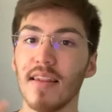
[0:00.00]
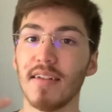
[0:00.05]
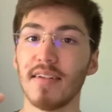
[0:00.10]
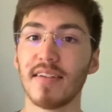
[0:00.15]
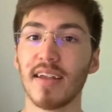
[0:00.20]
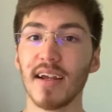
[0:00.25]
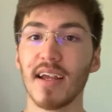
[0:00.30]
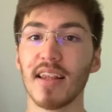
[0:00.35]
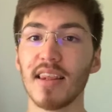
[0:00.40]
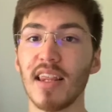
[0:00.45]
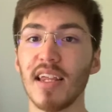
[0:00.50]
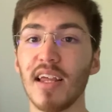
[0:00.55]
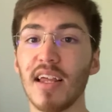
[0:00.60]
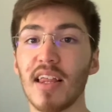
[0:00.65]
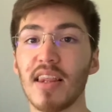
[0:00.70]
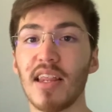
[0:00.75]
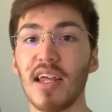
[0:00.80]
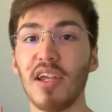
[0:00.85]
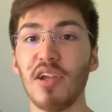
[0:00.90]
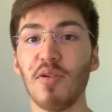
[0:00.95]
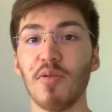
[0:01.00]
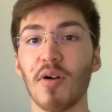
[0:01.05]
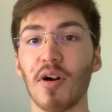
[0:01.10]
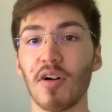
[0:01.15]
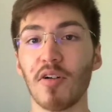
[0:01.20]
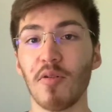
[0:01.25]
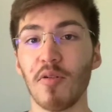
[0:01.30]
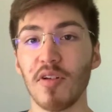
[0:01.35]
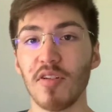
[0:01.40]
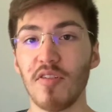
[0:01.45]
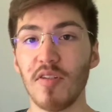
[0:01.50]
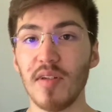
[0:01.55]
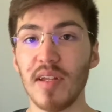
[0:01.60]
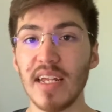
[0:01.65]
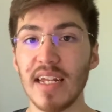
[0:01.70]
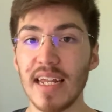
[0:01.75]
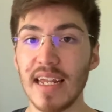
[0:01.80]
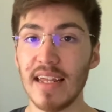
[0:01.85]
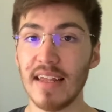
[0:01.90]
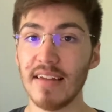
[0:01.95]
second thing that you are going to
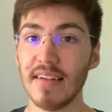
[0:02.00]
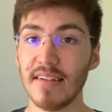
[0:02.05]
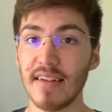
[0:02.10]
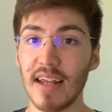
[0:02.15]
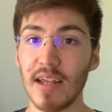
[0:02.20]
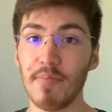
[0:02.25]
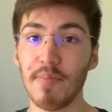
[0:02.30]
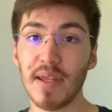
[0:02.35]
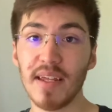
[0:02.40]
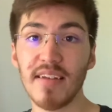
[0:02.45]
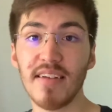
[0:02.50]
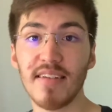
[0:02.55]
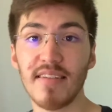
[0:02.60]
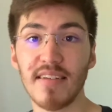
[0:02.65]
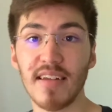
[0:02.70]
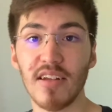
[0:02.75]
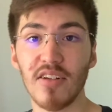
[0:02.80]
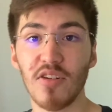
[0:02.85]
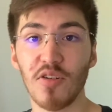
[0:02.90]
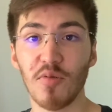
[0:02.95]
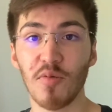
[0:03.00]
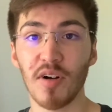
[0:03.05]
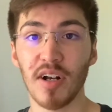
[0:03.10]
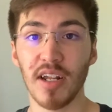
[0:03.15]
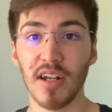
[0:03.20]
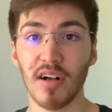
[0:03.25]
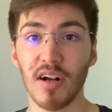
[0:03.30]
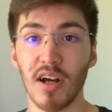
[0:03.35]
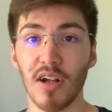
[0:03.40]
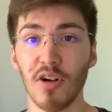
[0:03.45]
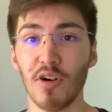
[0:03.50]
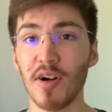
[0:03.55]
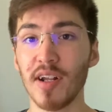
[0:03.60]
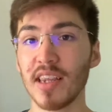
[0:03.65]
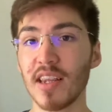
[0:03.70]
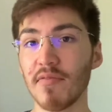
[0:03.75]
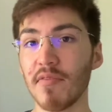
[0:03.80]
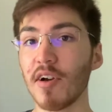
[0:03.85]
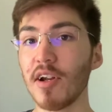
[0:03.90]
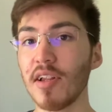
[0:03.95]
need is a PC to run it on, or at
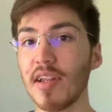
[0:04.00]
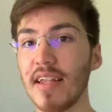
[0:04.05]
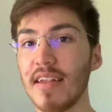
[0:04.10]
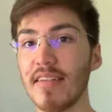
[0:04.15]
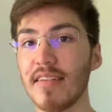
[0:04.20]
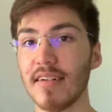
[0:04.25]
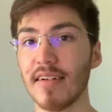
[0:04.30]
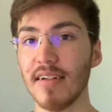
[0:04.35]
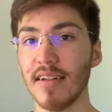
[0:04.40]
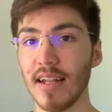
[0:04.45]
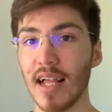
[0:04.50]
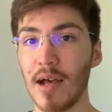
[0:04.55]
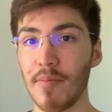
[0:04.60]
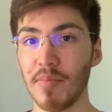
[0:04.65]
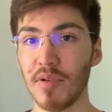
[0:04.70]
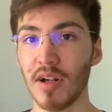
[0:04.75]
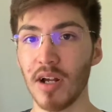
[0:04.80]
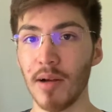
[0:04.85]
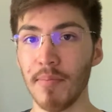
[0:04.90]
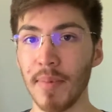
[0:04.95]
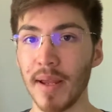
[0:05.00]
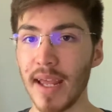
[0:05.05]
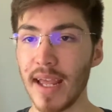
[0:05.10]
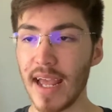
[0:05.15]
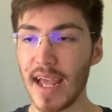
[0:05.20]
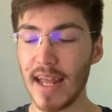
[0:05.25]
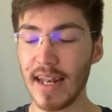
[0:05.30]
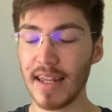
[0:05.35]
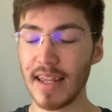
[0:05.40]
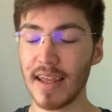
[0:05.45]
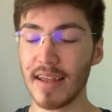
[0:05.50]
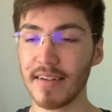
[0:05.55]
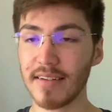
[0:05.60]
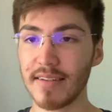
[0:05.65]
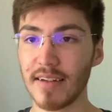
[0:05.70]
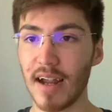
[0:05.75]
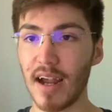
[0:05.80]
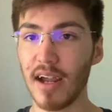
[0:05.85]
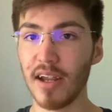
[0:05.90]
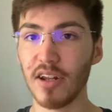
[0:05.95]
the very least, a laptop. And yes,
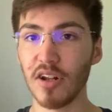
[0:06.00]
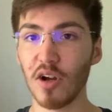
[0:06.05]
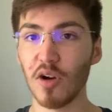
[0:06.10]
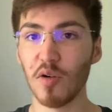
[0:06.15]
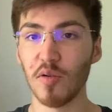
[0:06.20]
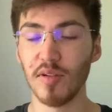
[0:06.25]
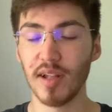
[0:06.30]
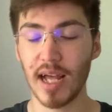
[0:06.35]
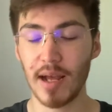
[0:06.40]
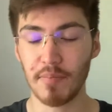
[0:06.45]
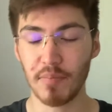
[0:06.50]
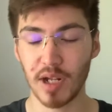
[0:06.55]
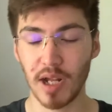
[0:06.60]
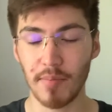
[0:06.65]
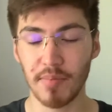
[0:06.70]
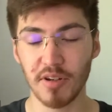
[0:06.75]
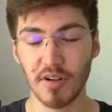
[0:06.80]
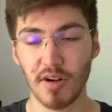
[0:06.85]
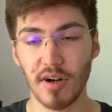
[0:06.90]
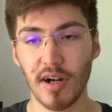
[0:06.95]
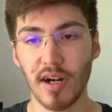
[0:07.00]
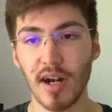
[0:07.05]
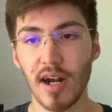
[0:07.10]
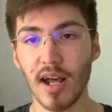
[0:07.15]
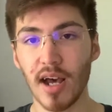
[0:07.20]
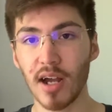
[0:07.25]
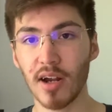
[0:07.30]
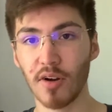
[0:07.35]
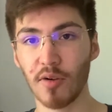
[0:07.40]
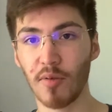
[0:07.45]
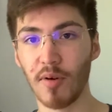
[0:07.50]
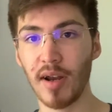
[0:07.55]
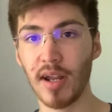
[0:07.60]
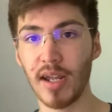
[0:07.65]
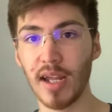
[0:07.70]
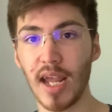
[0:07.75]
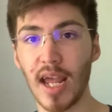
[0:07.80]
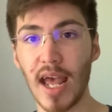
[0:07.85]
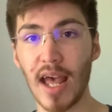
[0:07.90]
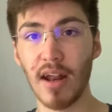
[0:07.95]
I know laptops are not
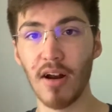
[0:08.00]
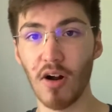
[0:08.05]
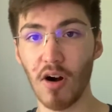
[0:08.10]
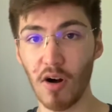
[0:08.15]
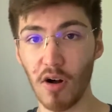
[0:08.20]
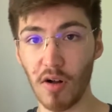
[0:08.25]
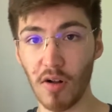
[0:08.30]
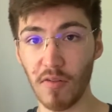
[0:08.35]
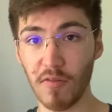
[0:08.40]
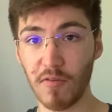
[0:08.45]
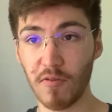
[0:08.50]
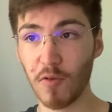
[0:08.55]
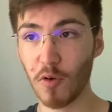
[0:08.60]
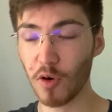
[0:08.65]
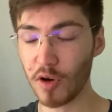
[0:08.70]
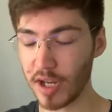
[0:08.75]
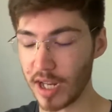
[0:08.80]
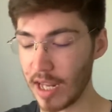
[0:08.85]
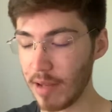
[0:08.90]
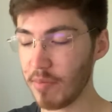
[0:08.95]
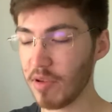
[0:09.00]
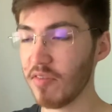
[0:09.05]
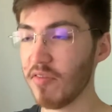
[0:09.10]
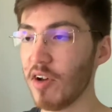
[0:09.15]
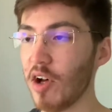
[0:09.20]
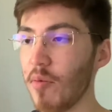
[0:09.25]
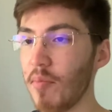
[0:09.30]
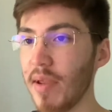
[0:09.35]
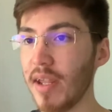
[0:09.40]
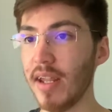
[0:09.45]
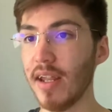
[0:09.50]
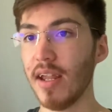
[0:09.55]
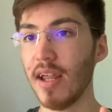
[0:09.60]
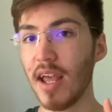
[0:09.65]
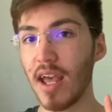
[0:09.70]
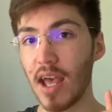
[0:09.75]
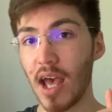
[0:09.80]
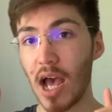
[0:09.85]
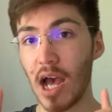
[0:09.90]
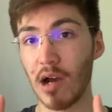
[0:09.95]
great at all for game development.
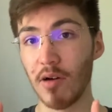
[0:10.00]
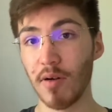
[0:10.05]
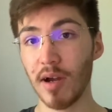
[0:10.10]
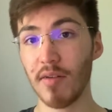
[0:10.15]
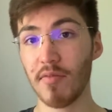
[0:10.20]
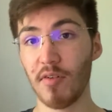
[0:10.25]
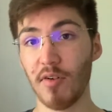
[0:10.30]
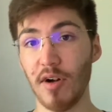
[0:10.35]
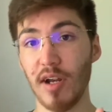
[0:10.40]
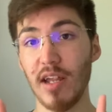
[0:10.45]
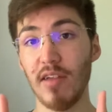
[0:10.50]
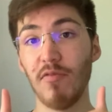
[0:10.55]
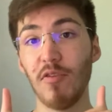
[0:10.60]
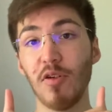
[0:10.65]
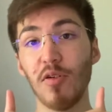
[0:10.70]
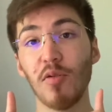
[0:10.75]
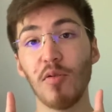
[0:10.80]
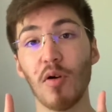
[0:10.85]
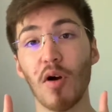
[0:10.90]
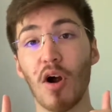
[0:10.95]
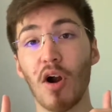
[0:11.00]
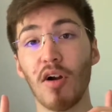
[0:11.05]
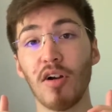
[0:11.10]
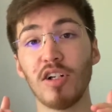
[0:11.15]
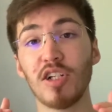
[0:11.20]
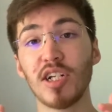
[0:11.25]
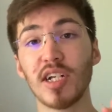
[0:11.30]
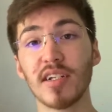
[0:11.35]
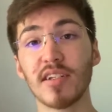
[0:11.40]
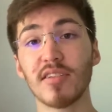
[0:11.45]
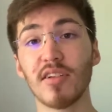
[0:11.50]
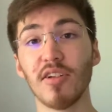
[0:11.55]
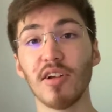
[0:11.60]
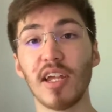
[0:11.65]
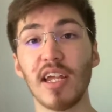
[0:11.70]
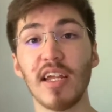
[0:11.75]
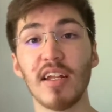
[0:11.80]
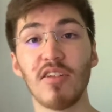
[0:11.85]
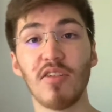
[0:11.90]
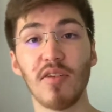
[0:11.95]
However, if you are just
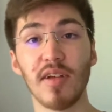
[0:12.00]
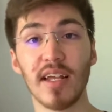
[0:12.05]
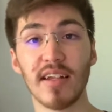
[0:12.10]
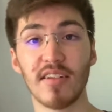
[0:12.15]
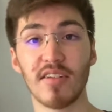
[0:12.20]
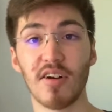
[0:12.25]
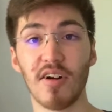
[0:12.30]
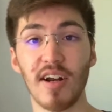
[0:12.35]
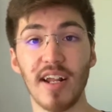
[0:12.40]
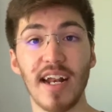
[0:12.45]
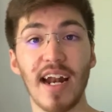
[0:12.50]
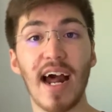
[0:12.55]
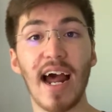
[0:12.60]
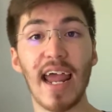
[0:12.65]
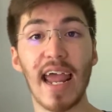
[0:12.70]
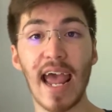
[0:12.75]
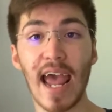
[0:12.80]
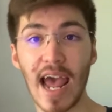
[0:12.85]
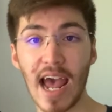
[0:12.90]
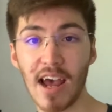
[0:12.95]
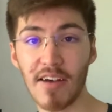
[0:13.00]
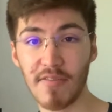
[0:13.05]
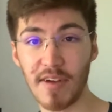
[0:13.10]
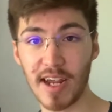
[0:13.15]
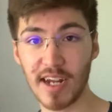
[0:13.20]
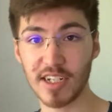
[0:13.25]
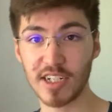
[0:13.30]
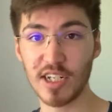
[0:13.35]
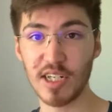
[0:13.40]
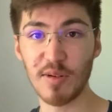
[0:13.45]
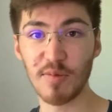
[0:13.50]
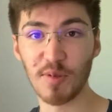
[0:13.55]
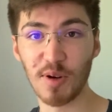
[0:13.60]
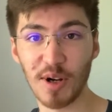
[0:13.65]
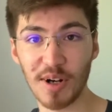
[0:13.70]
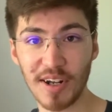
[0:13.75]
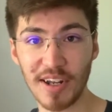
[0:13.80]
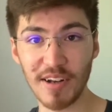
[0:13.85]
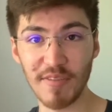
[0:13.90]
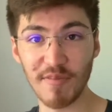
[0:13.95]
looking to get started, I have actually
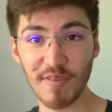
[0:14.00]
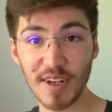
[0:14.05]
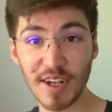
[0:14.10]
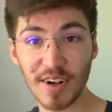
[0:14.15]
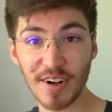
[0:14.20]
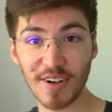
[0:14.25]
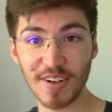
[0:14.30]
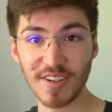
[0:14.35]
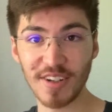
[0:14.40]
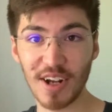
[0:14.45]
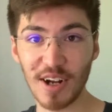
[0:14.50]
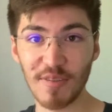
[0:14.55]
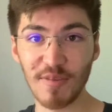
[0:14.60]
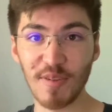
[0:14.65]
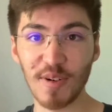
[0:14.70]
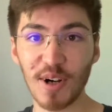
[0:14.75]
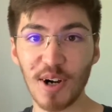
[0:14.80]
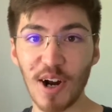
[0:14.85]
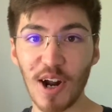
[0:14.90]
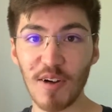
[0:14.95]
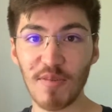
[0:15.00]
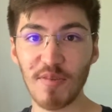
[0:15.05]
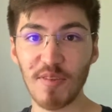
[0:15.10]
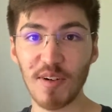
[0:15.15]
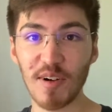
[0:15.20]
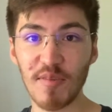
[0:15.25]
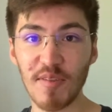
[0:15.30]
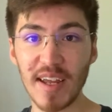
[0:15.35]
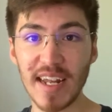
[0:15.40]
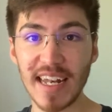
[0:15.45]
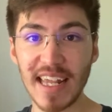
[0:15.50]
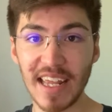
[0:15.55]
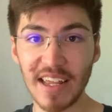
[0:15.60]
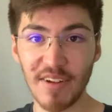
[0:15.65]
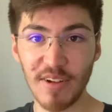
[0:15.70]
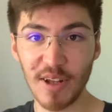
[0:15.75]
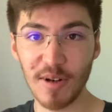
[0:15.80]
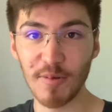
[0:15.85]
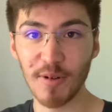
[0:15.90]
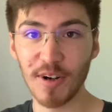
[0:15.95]
run VR software off of an
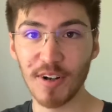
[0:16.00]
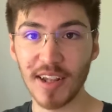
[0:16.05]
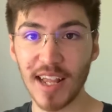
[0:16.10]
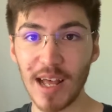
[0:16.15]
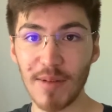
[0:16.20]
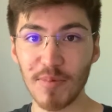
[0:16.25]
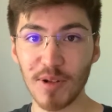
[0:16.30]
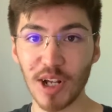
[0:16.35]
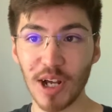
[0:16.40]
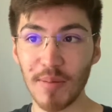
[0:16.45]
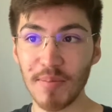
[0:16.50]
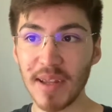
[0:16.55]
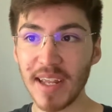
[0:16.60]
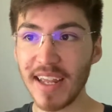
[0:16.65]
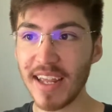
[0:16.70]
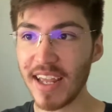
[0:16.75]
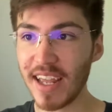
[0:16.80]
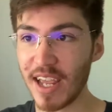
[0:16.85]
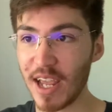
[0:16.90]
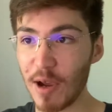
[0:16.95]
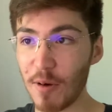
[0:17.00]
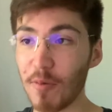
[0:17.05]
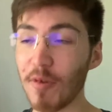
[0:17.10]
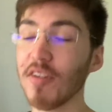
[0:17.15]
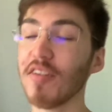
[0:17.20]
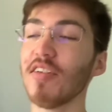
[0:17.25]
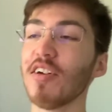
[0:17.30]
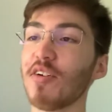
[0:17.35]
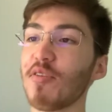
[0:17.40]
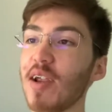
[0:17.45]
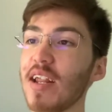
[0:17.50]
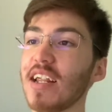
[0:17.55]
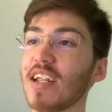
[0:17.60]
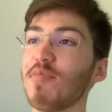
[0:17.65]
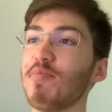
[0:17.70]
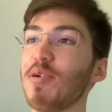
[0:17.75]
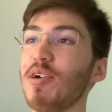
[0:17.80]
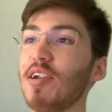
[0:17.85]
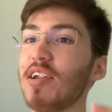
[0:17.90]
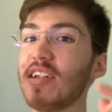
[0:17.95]
Alienware laptop. Wasn't a great
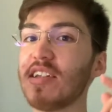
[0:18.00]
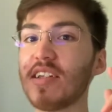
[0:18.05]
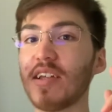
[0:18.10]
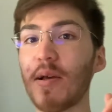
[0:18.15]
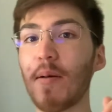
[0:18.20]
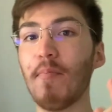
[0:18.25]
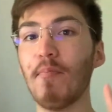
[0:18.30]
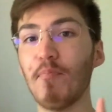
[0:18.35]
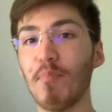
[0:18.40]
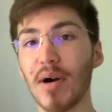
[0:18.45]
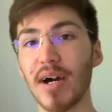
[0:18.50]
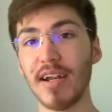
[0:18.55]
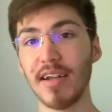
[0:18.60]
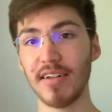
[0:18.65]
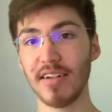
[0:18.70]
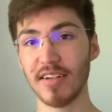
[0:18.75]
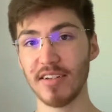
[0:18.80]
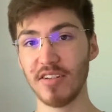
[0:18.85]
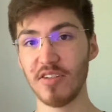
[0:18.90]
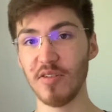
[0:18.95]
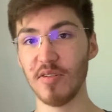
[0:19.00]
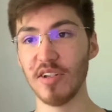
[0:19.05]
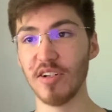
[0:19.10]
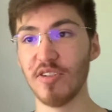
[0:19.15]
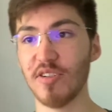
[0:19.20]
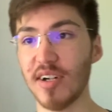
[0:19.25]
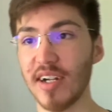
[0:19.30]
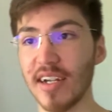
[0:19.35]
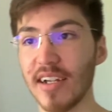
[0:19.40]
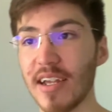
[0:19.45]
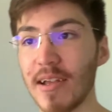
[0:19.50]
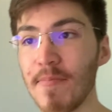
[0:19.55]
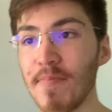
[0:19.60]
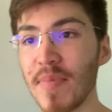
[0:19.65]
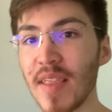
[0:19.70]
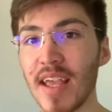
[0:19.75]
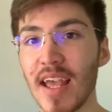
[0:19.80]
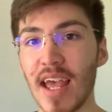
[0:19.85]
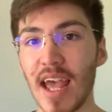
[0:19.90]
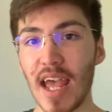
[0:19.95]
experience, but it does do the trick.
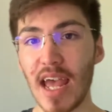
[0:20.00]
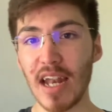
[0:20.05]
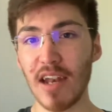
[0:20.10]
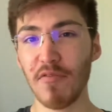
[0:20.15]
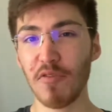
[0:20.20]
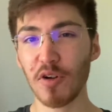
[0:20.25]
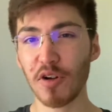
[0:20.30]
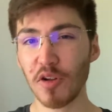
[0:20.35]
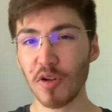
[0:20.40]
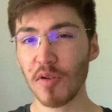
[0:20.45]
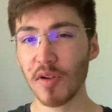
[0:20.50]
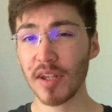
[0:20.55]
And if you're doing